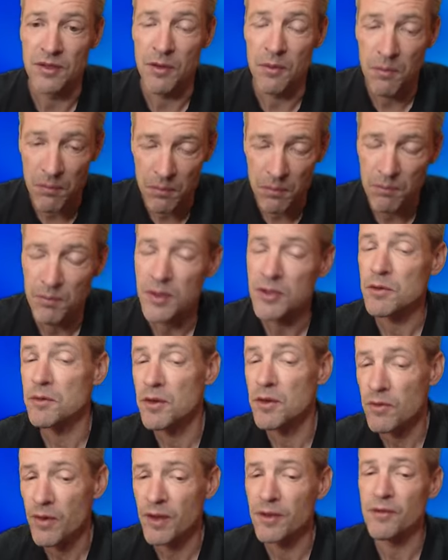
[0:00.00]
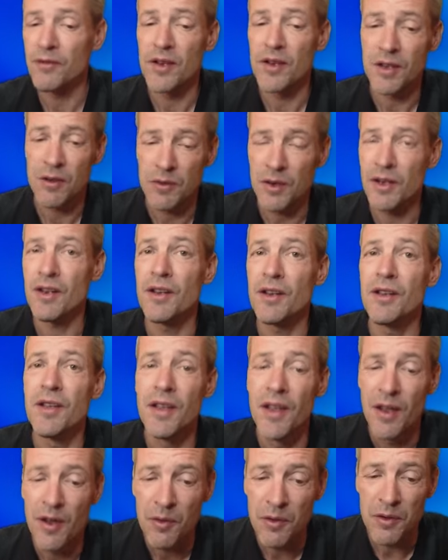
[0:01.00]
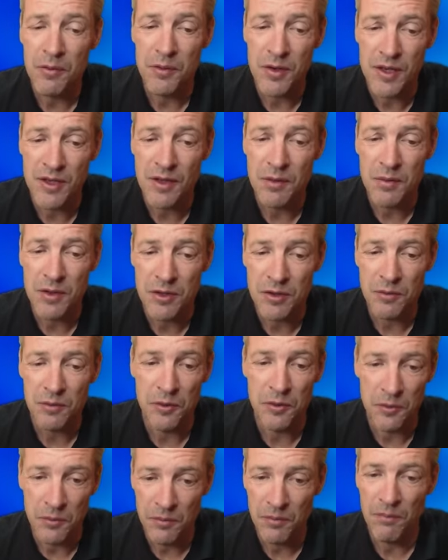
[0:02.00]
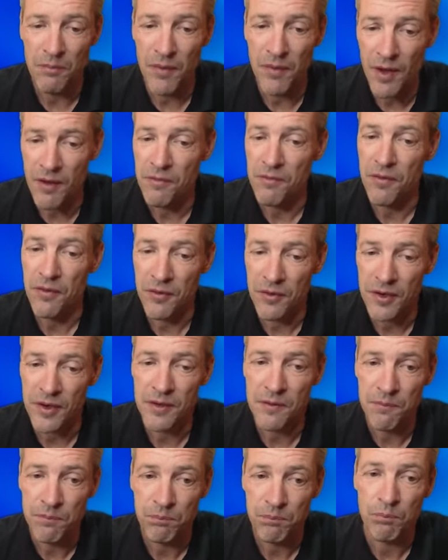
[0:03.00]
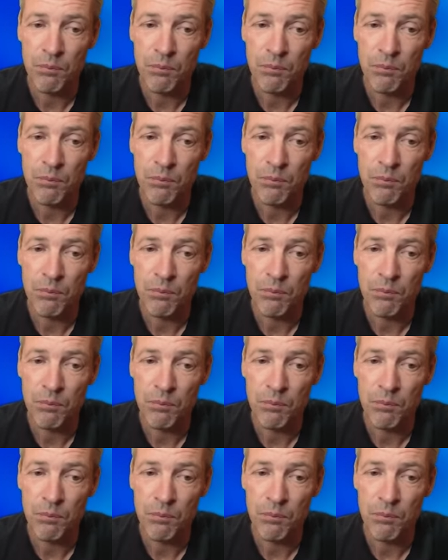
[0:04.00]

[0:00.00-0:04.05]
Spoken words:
So bishop d1, very quickly, we bring the bishop to f3,